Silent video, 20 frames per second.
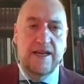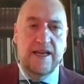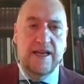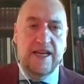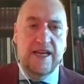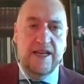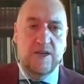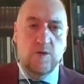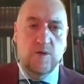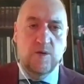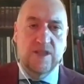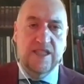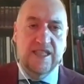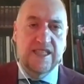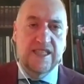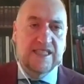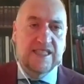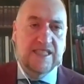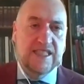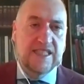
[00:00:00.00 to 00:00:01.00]
it was
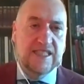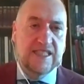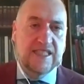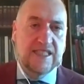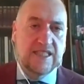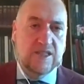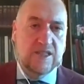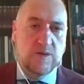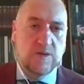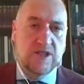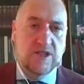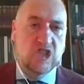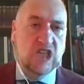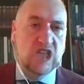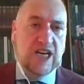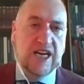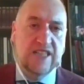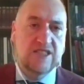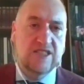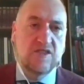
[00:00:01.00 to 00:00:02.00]
consistent with the
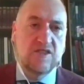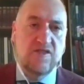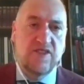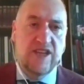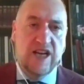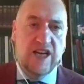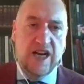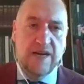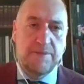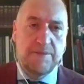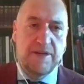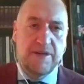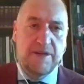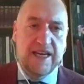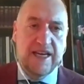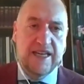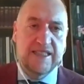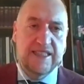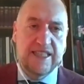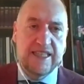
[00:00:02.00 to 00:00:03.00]
charter of the
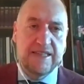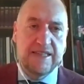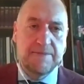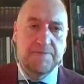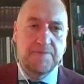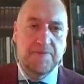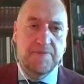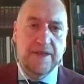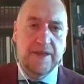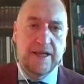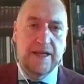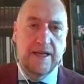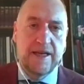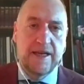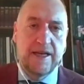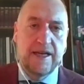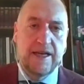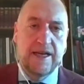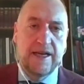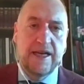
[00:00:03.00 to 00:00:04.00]
IBRD
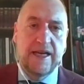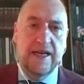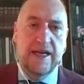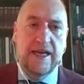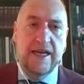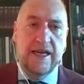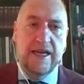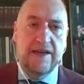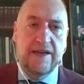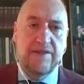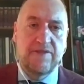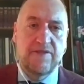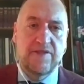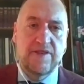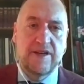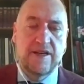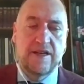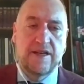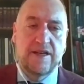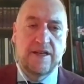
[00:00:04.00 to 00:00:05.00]
if
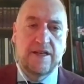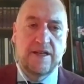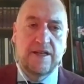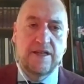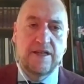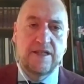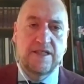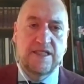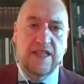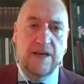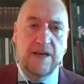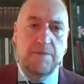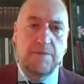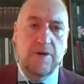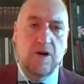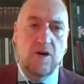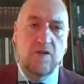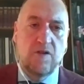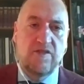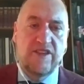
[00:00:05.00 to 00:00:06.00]
some
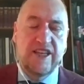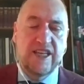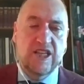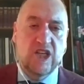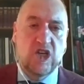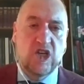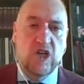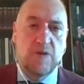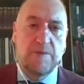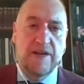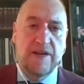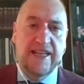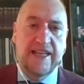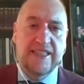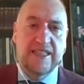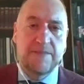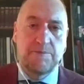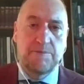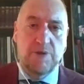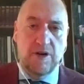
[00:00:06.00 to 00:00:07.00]
of the
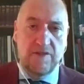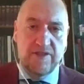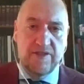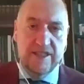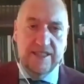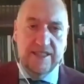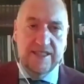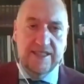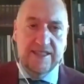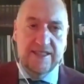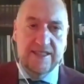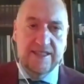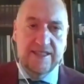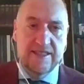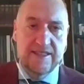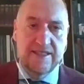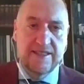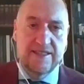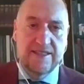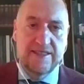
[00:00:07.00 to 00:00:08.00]
accumulated profits
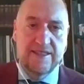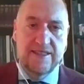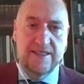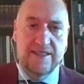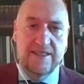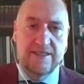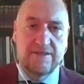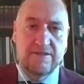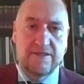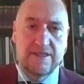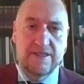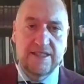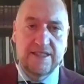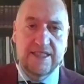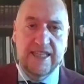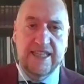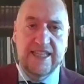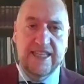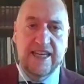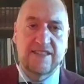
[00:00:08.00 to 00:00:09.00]

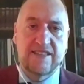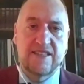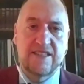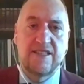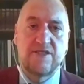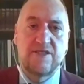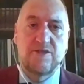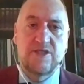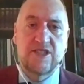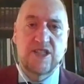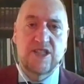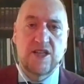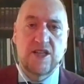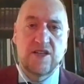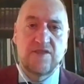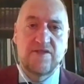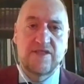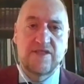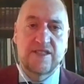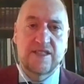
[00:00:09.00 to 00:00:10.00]
set out in the
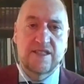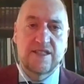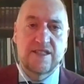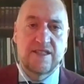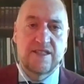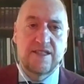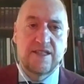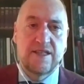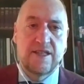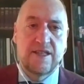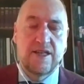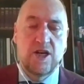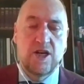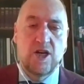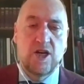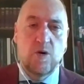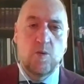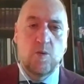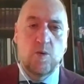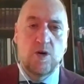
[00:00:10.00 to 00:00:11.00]
reserves
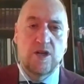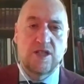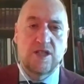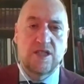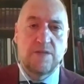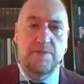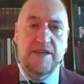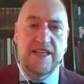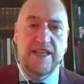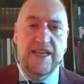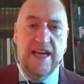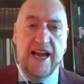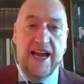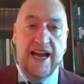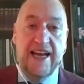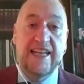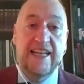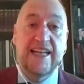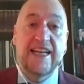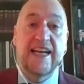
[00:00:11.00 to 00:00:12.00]
were to be
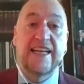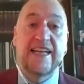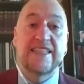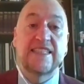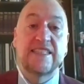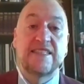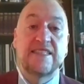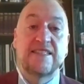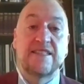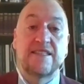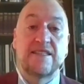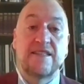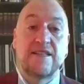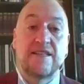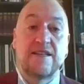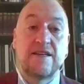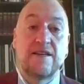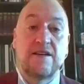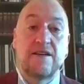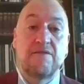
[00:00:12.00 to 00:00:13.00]
alienated
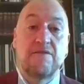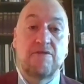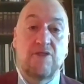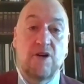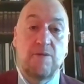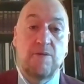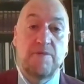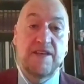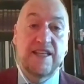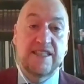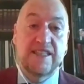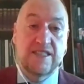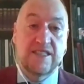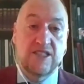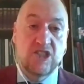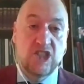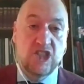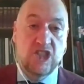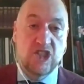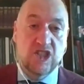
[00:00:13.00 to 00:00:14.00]
from the
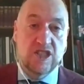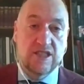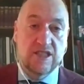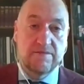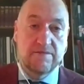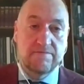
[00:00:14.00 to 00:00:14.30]
institution,